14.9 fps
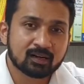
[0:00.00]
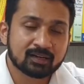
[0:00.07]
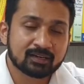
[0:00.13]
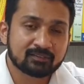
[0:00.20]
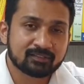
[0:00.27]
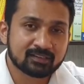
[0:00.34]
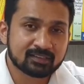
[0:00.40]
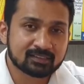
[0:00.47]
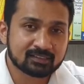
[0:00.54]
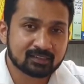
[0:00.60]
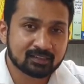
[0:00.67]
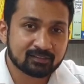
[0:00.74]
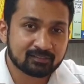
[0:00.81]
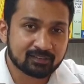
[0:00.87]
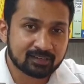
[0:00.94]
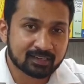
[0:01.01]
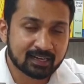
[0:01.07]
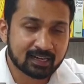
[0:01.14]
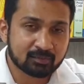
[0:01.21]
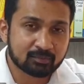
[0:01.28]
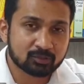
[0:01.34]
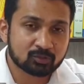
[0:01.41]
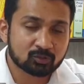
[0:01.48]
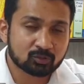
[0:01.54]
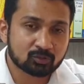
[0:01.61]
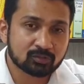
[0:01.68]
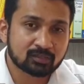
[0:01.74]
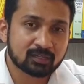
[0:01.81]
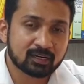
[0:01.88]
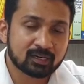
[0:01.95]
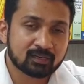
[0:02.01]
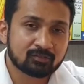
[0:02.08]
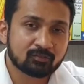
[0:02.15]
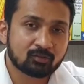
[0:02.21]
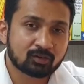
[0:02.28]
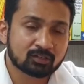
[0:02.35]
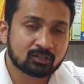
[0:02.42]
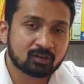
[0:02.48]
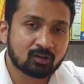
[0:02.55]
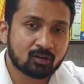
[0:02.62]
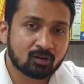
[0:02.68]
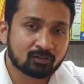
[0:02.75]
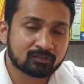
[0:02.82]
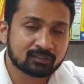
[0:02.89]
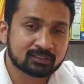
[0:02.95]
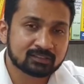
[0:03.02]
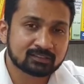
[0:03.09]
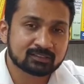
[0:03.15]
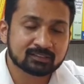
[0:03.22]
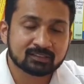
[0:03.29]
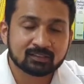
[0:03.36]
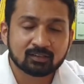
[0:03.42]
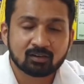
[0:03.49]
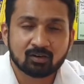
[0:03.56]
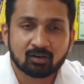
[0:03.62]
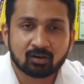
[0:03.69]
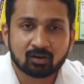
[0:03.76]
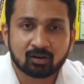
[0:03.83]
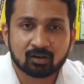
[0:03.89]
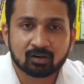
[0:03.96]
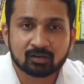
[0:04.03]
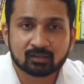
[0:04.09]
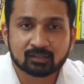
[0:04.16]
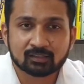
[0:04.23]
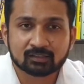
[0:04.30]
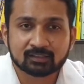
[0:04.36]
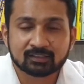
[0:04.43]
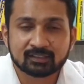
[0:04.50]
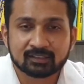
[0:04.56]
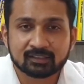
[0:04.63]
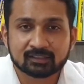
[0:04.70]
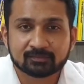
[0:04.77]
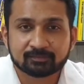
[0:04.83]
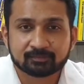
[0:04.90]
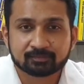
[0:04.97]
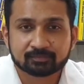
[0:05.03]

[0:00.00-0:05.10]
if it can be shown that for the offense the